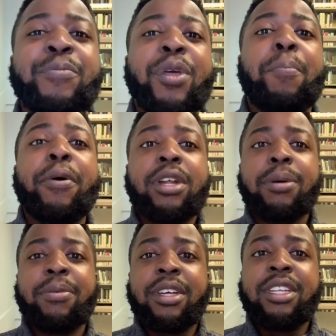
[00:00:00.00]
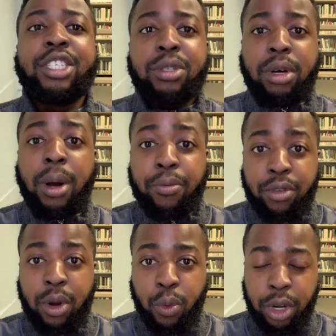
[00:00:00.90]
You put up initial
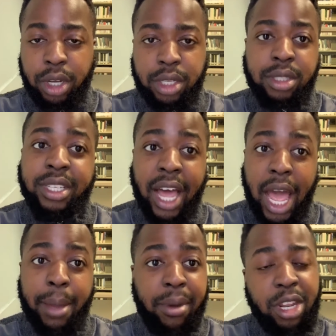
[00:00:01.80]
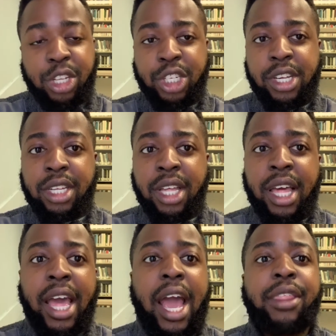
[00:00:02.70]
upfront work, time, energy,
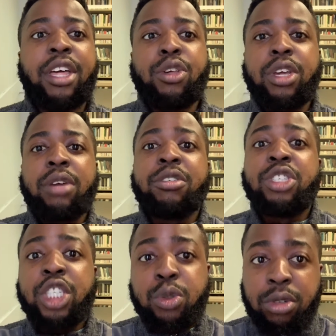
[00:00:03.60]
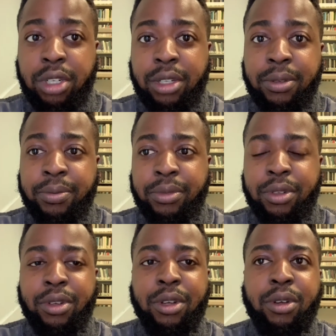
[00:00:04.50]
and then you get residual.
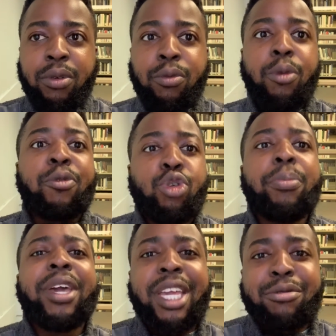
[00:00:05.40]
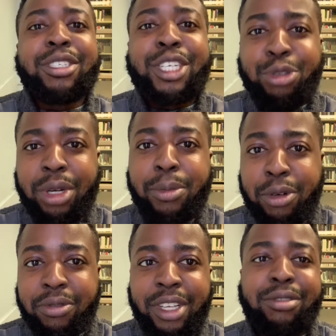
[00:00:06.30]
We're making residual
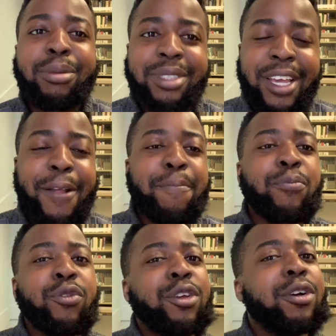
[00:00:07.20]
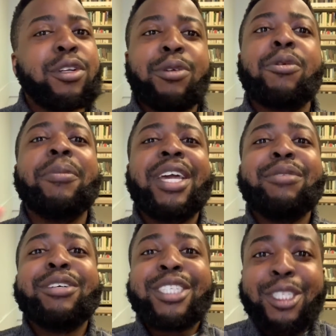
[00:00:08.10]
moves, that's what I'm saying. You know, we're
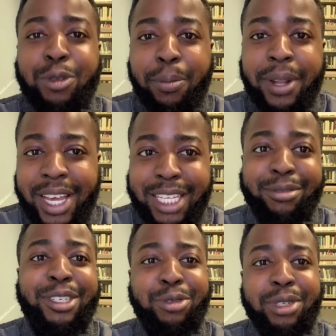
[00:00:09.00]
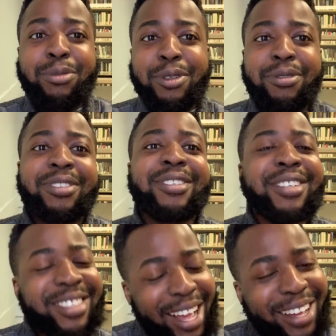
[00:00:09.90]
making residual plays, residual moves
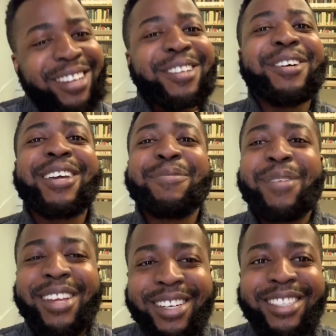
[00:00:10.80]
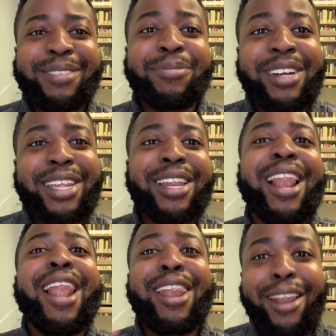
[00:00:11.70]
that, you know, can make us money
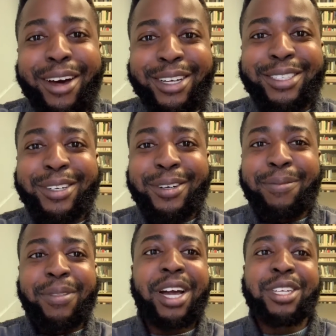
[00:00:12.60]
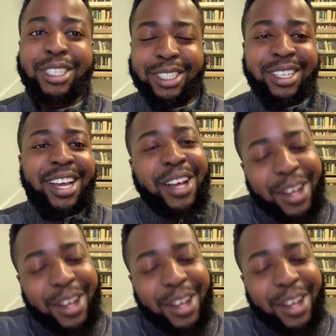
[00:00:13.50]
long term, not just